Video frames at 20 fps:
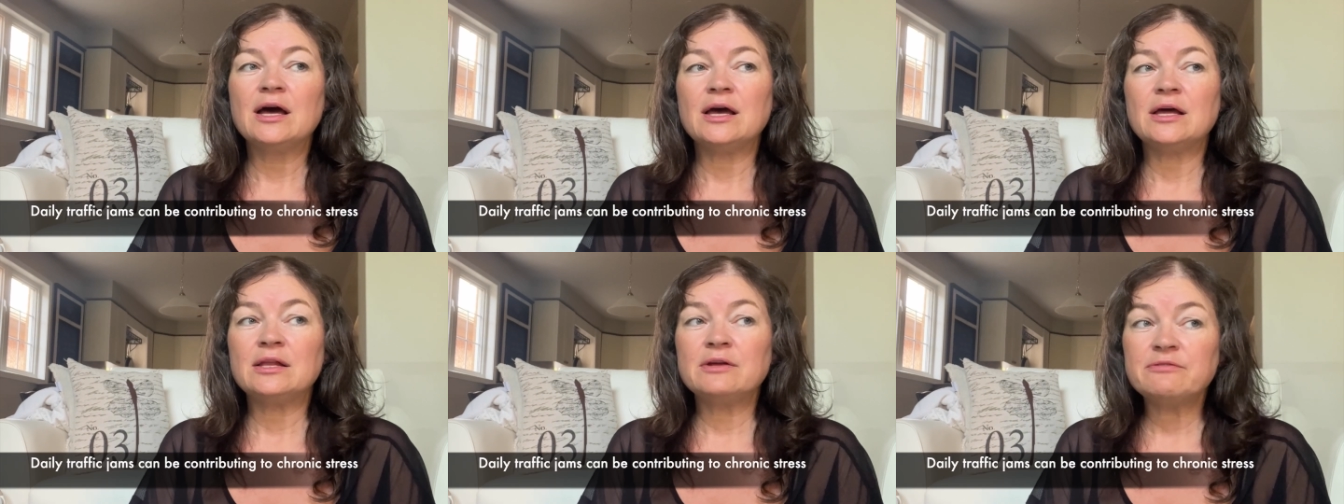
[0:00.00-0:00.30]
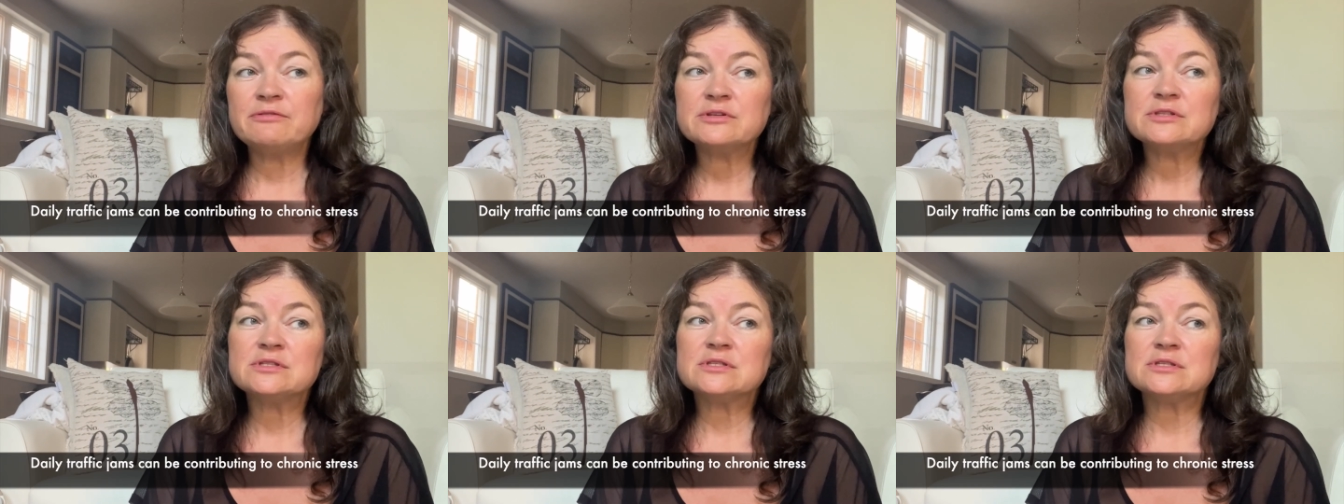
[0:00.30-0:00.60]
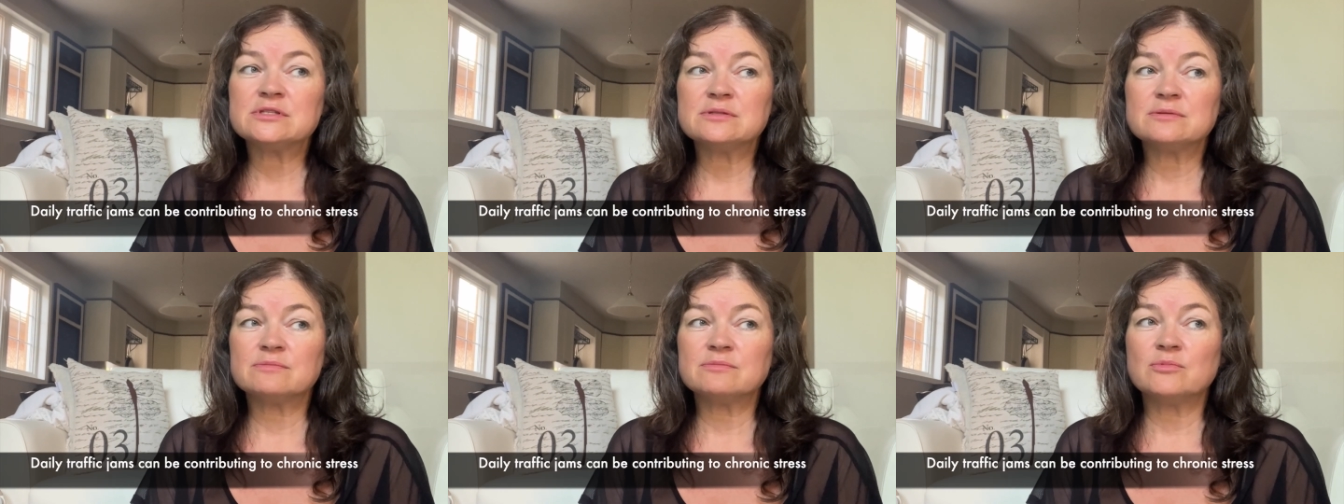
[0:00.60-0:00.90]
And if
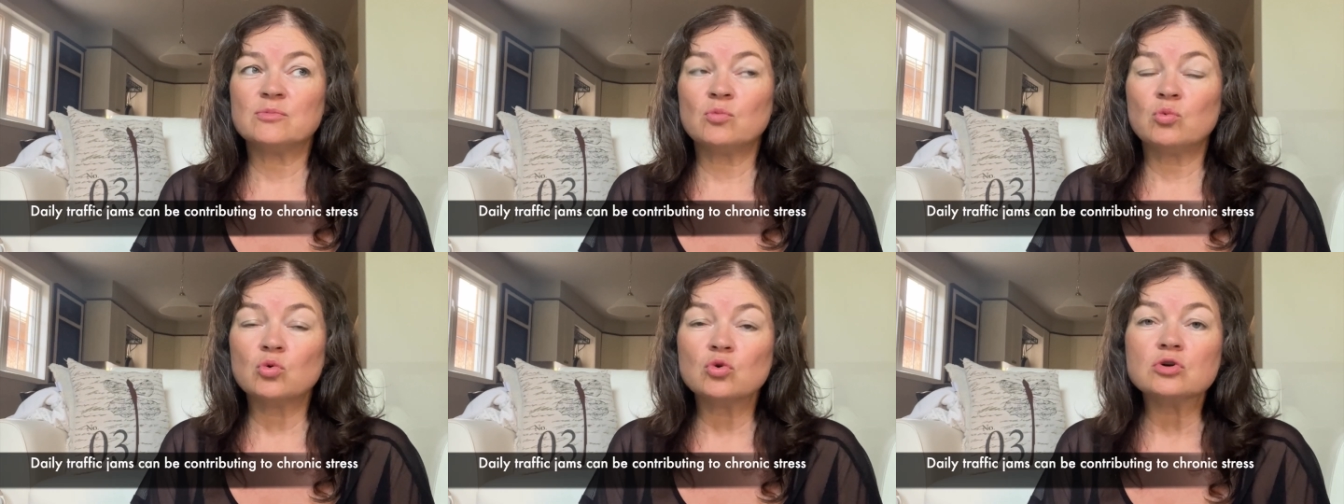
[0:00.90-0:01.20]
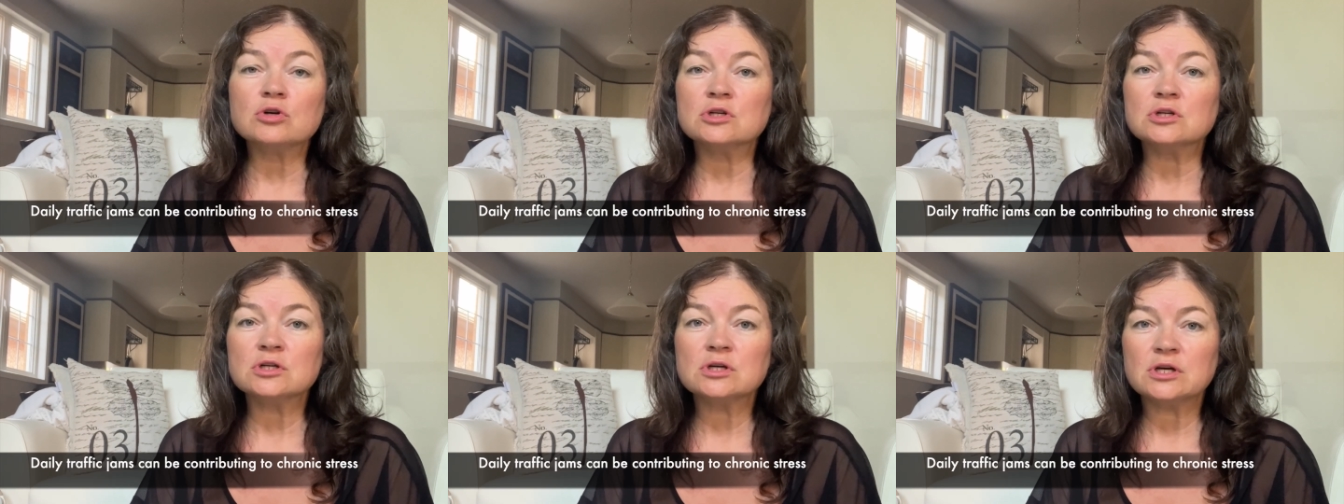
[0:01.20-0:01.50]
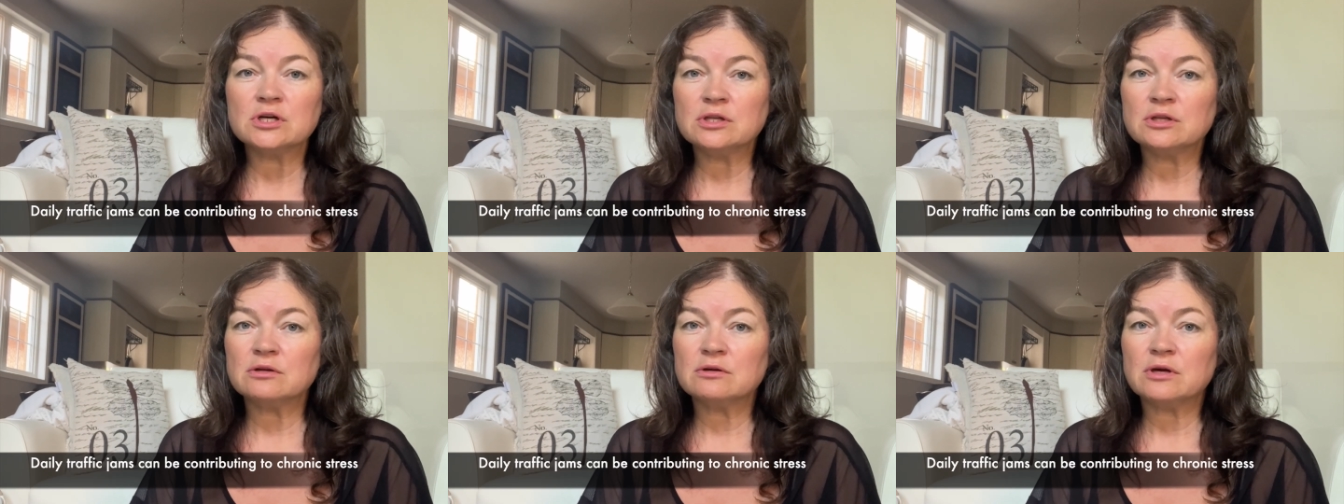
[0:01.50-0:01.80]
it's work
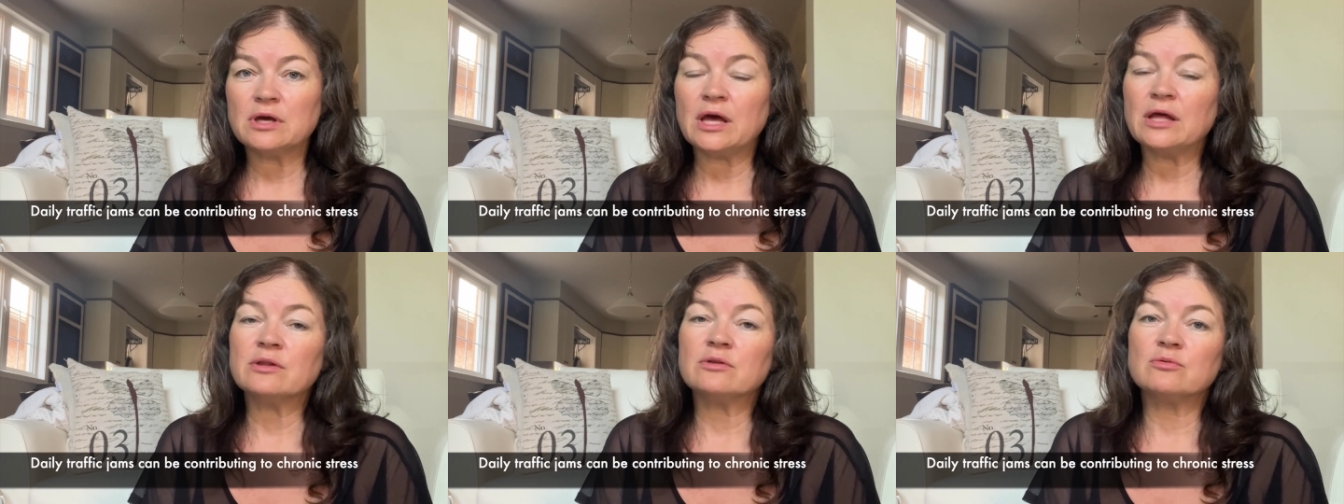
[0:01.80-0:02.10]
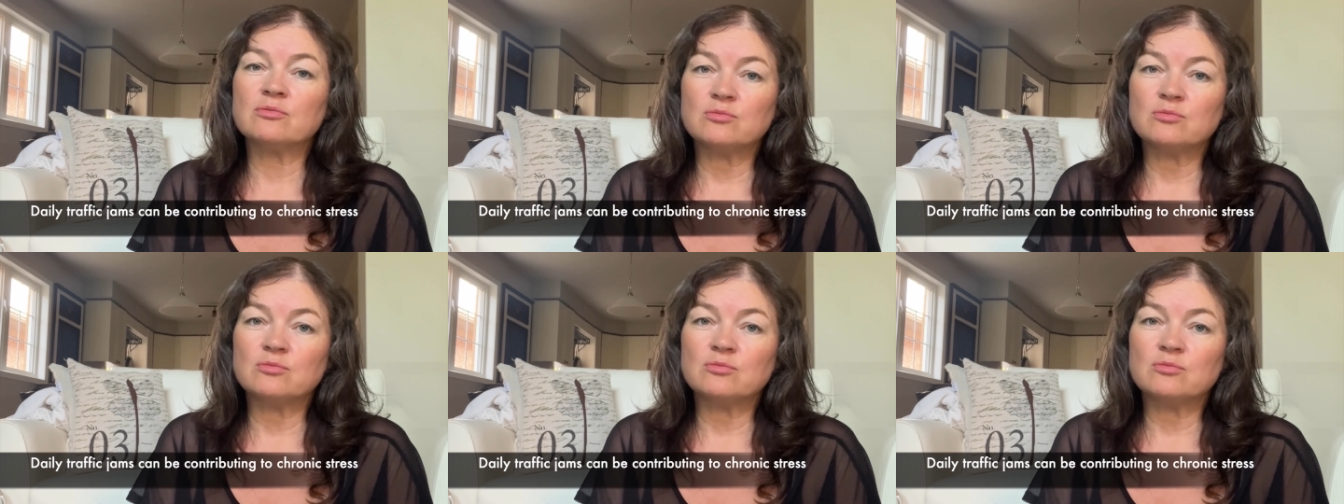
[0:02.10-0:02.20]
and you can't